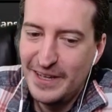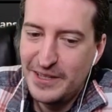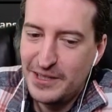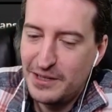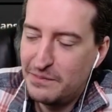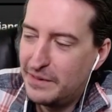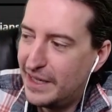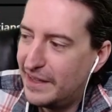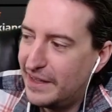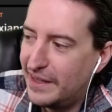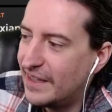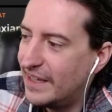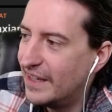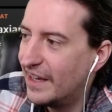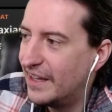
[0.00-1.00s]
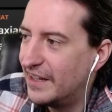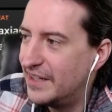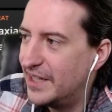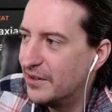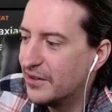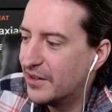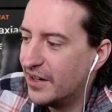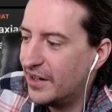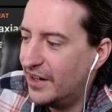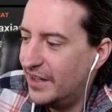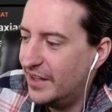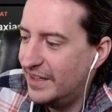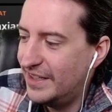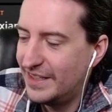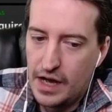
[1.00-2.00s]
You mean the
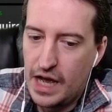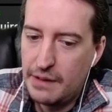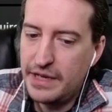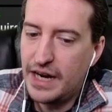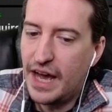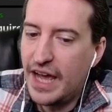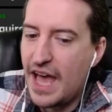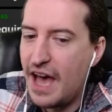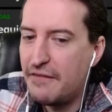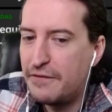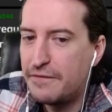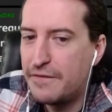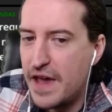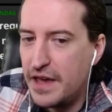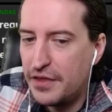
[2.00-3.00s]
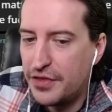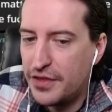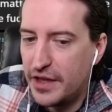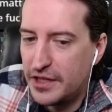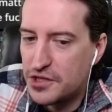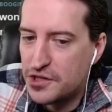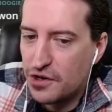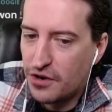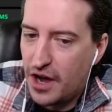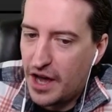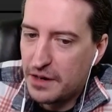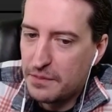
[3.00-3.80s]
neocon? I mean, I have faith in Sherrod